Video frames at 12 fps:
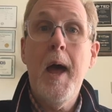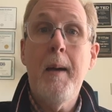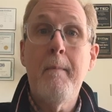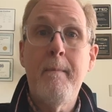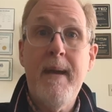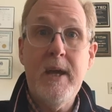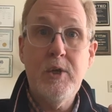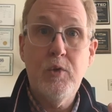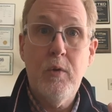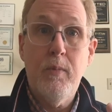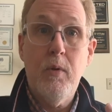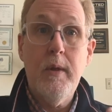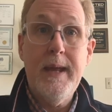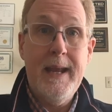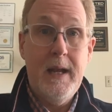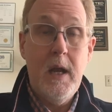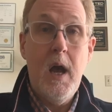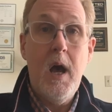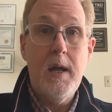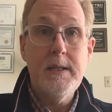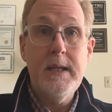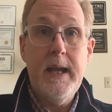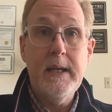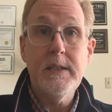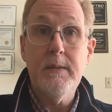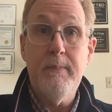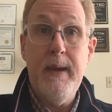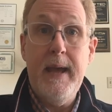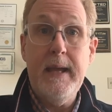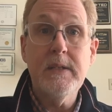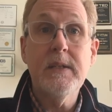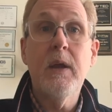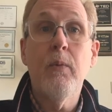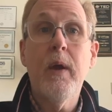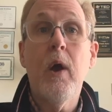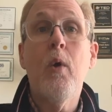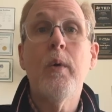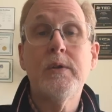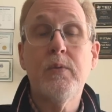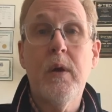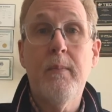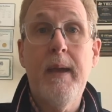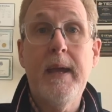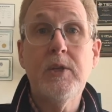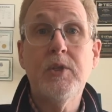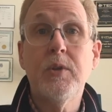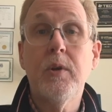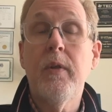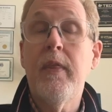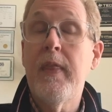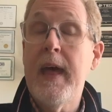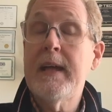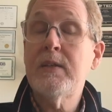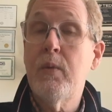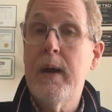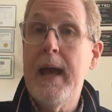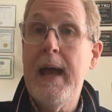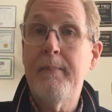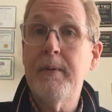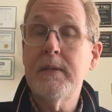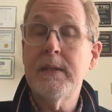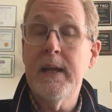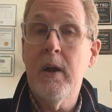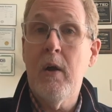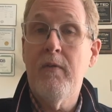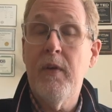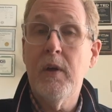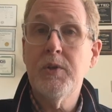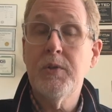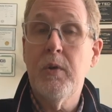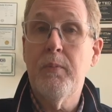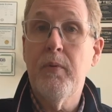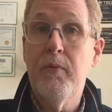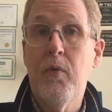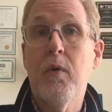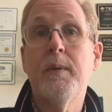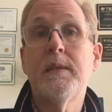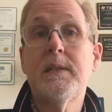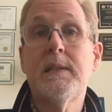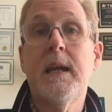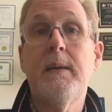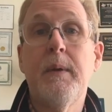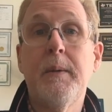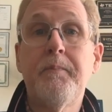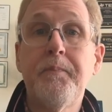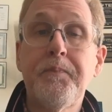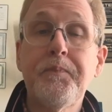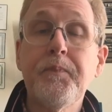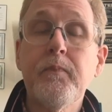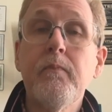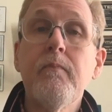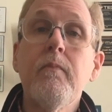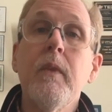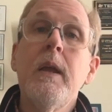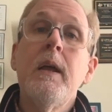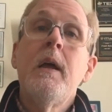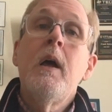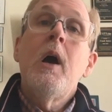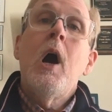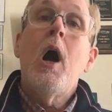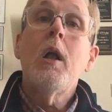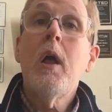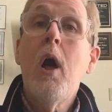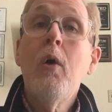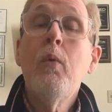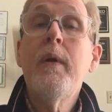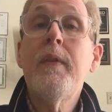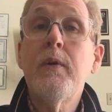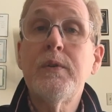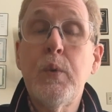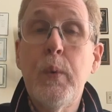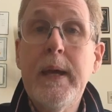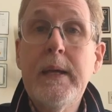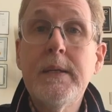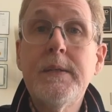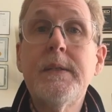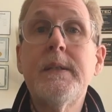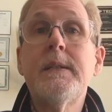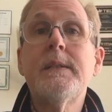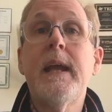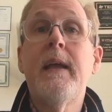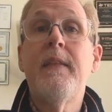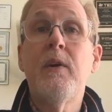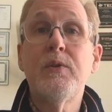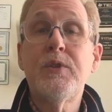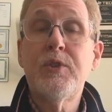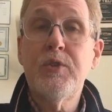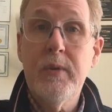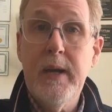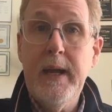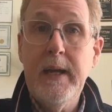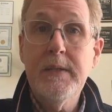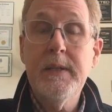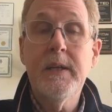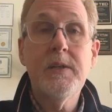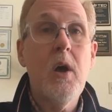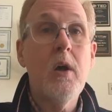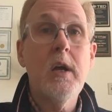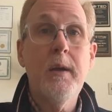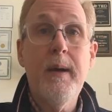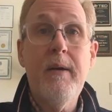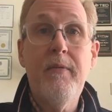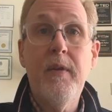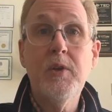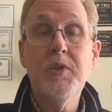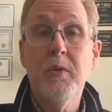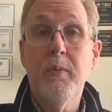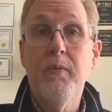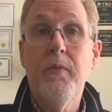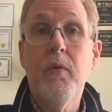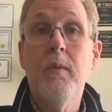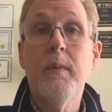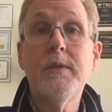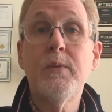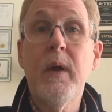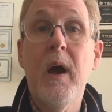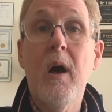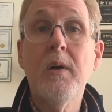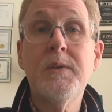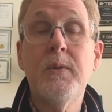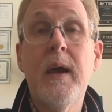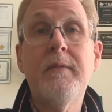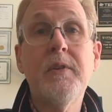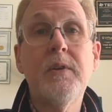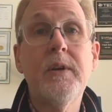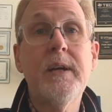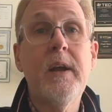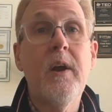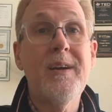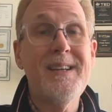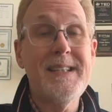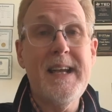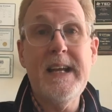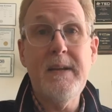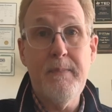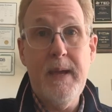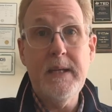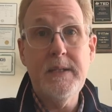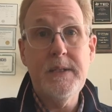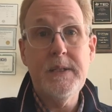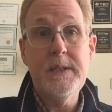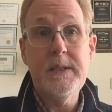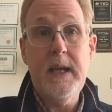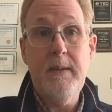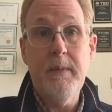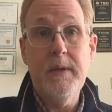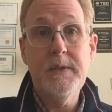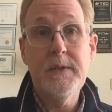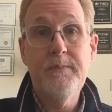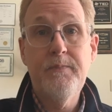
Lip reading: measurable, and context-based, and we always want to make sure that's what happens in our functional performance statement. Along with those weaknesses and those strengths and talking about functional performance, we also have to look at our data-based statements.